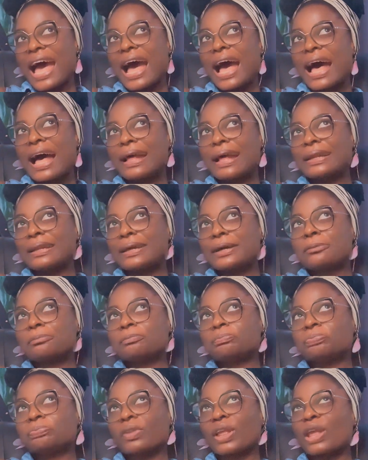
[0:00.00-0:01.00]
And
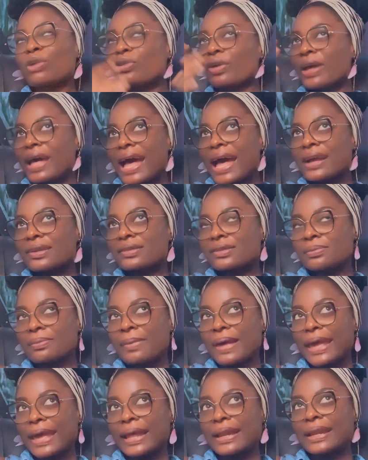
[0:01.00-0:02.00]
if you ask
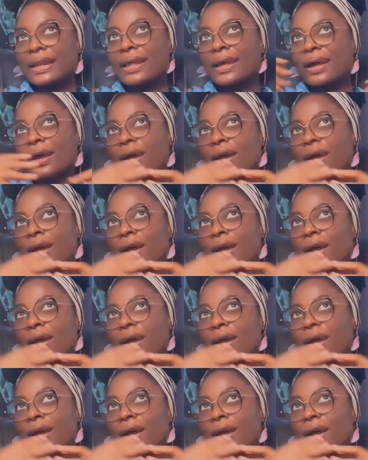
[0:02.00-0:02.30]
men